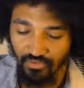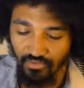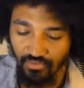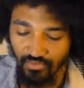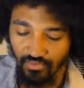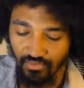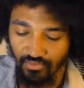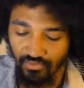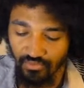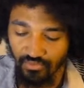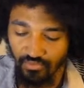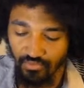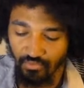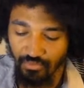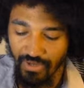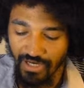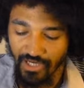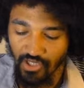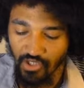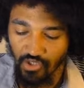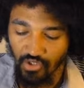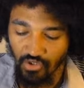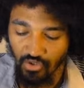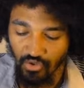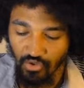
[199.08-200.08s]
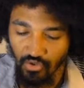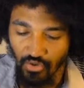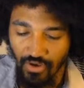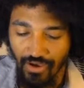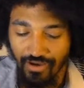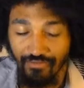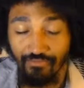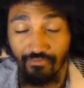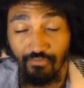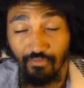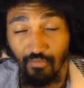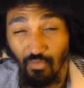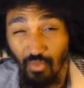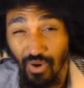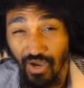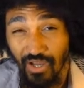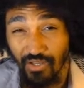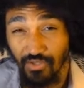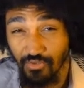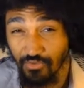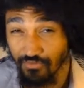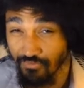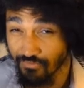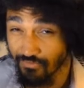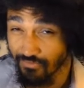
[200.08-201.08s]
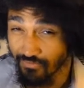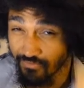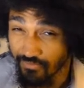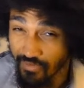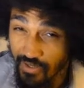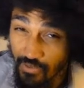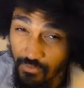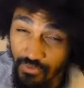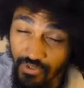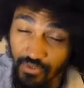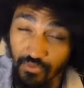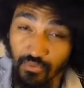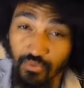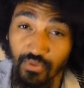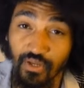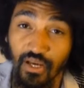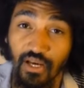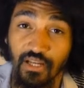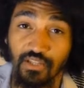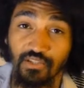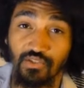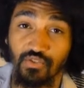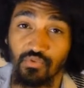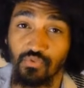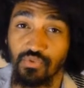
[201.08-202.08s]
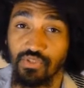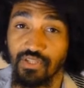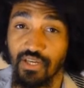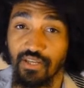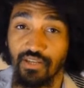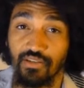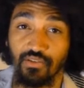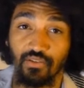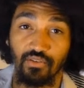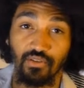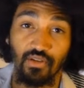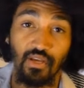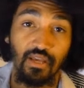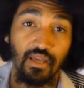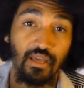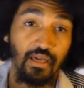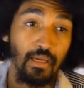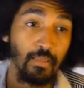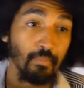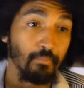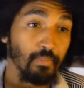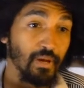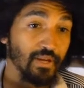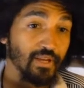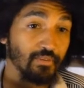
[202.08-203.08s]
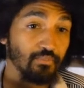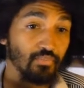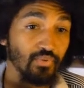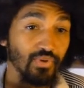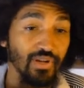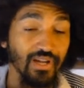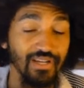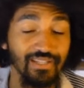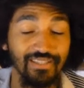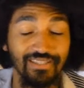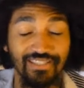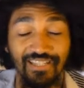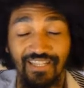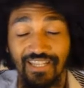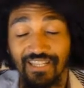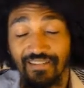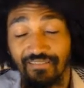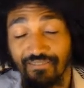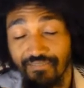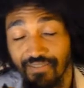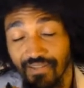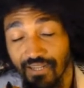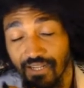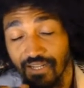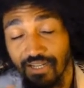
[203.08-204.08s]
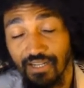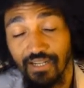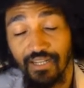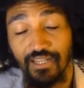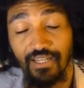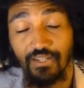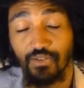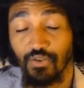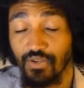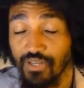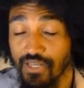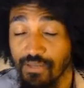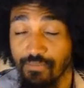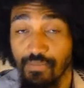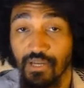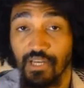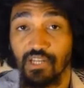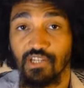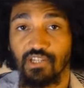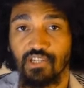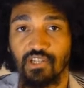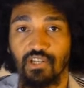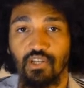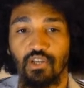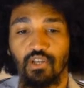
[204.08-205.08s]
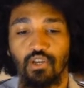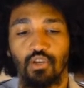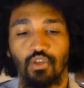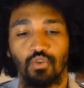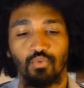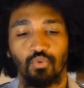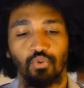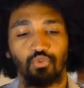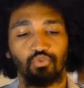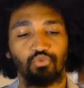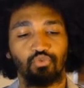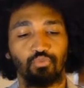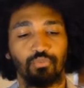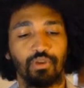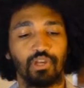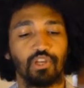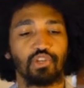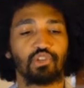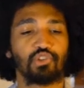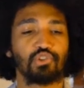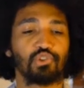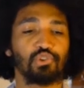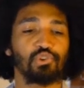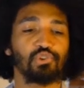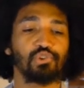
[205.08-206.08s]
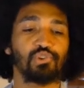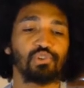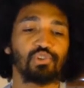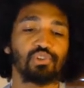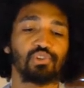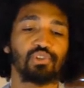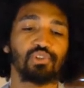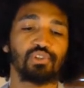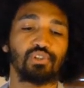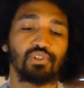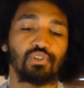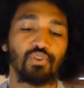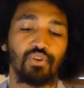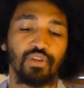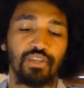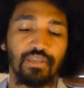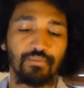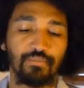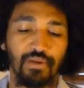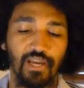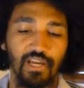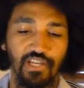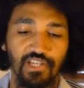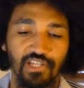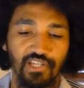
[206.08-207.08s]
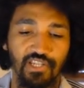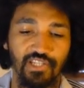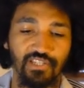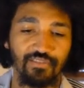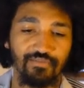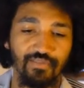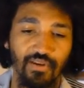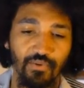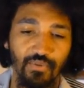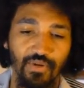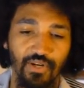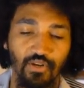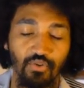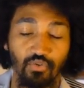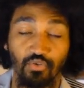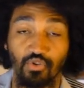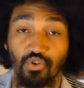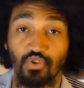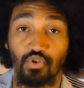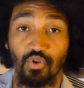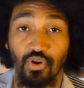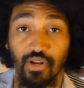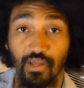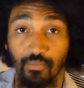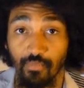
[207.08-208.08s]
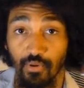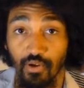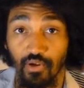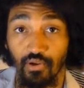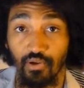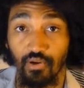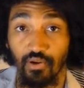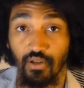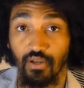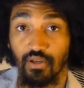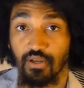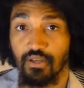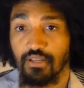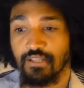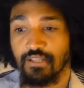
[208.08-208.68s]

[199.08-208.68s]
to, to make sure you have one you're very good at so you can manipulate infinitely the image. You want to make sure the image is very controllable